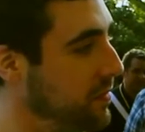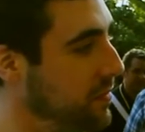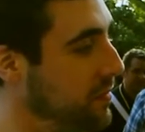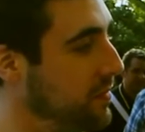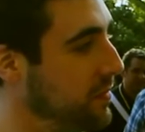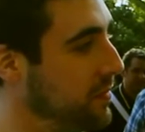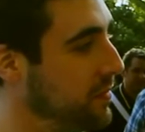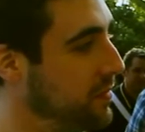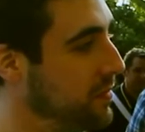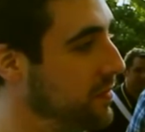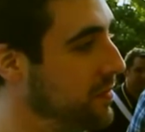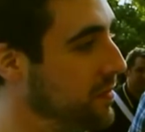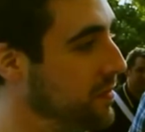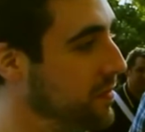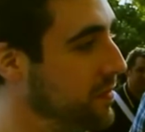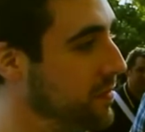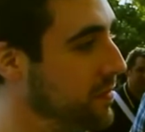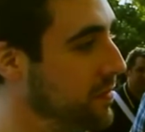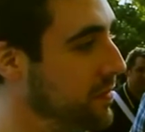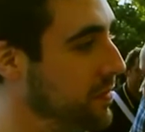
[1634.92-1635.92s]

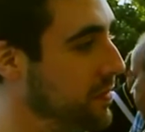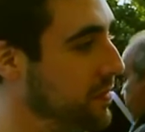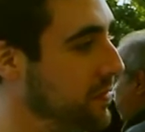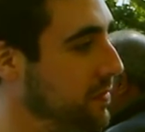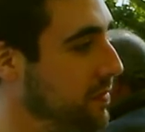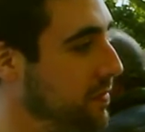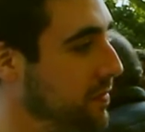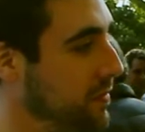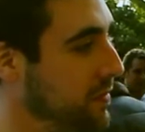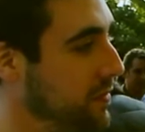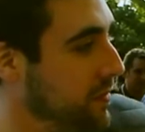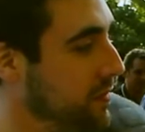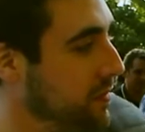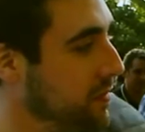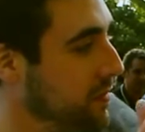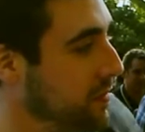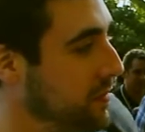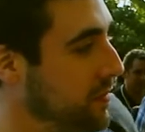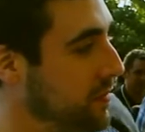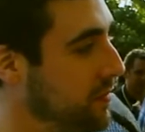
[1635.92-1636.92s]

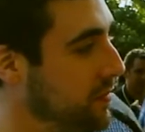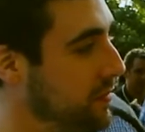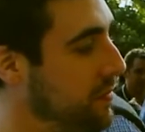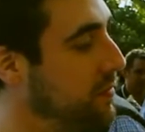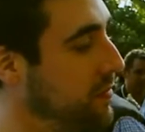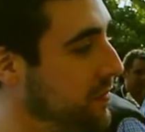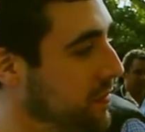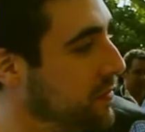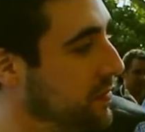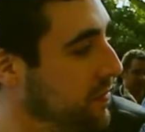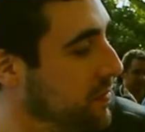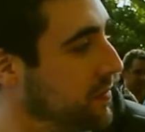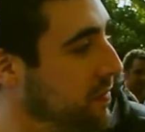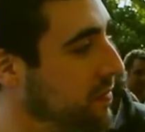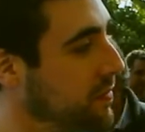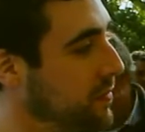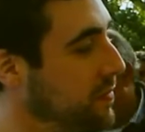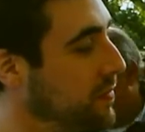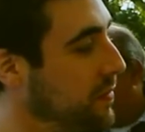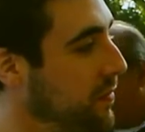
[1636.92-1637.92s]

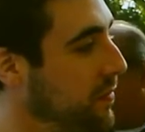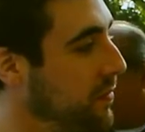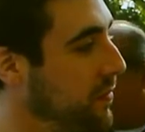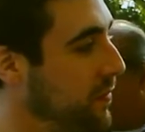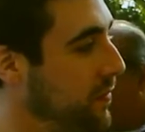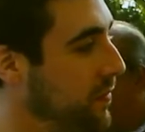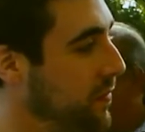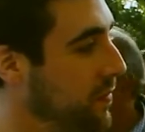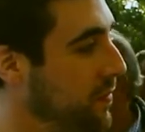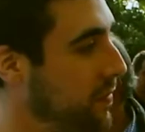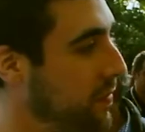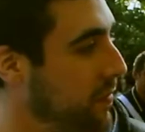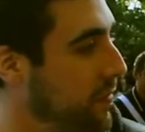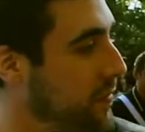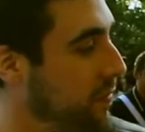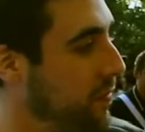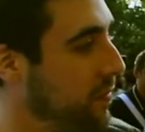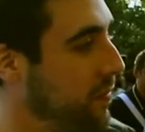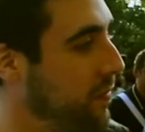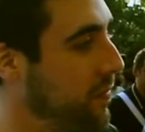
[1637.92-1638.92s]

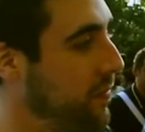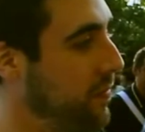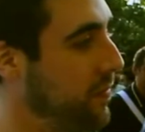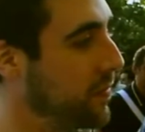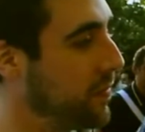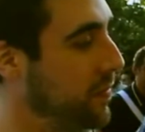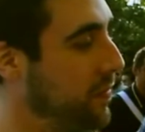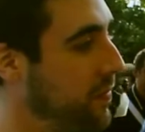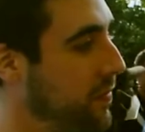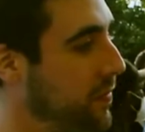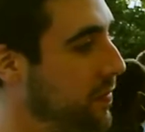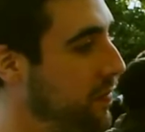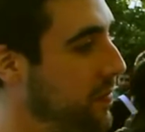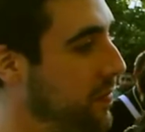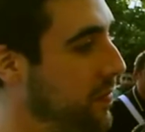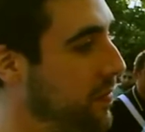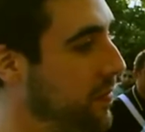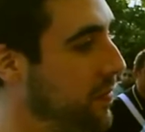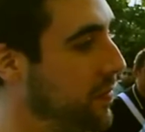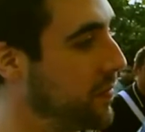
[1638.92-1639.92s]

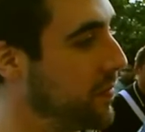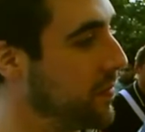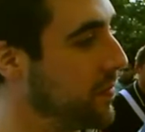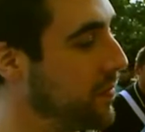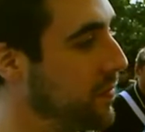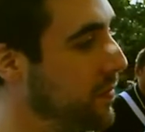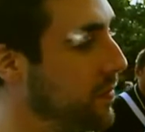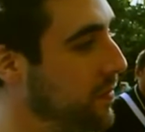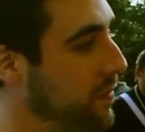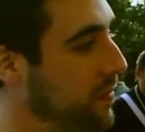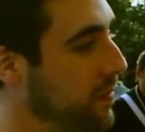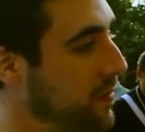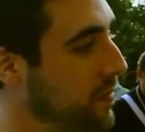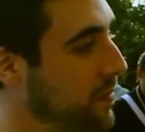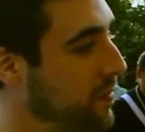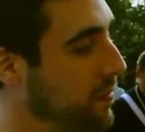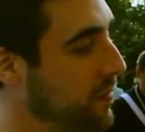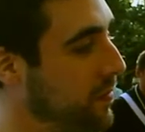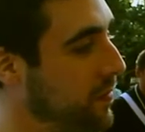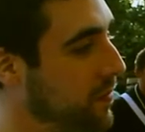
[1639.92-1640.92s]

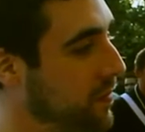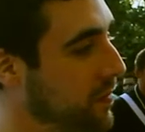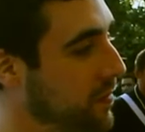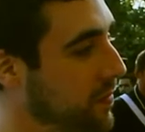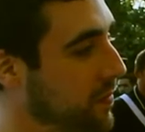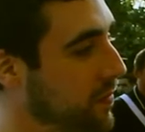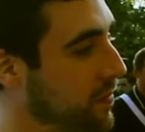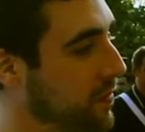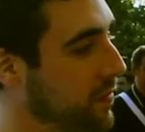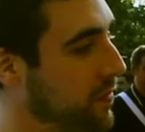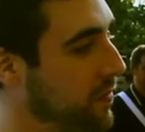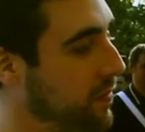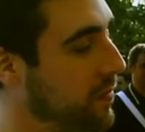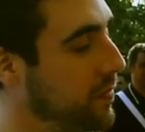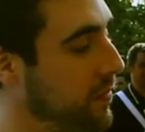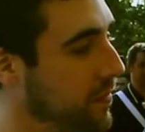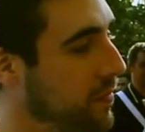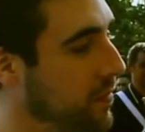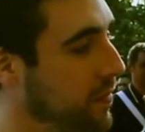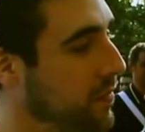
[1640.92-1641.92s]

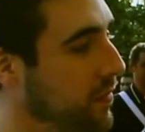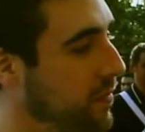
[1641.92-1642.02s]
[no speech]